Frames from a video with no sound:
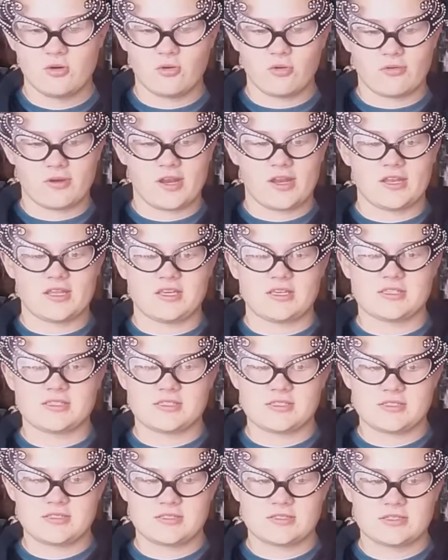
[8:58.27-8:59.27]
or at
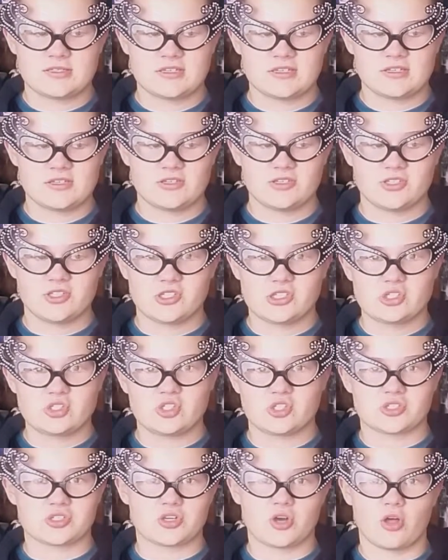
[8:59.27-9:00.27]
least
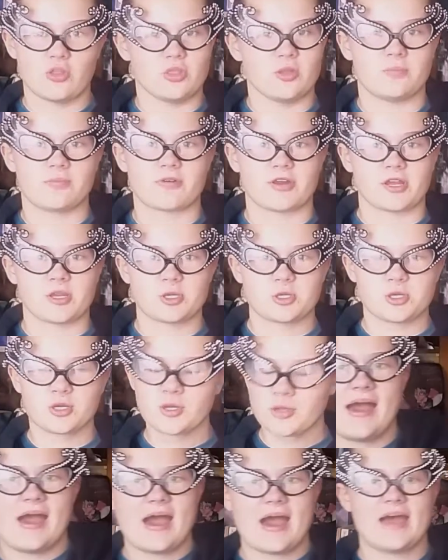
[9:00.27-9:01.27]
just on the bridge.
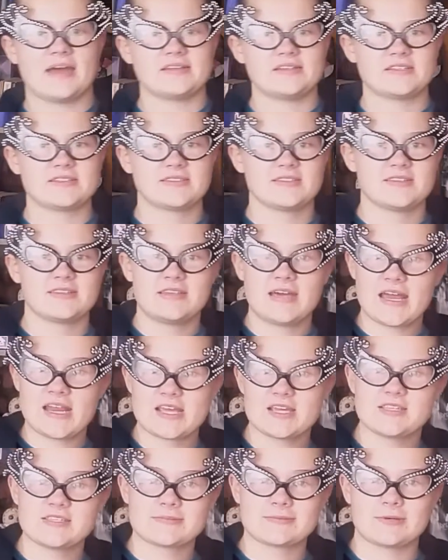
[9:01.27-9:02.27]
And that
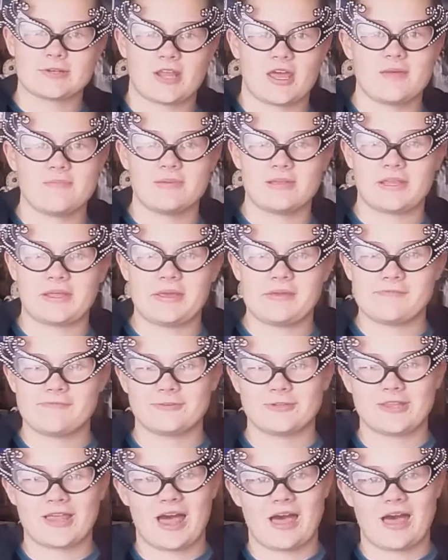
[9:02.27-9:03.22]
is what I believe will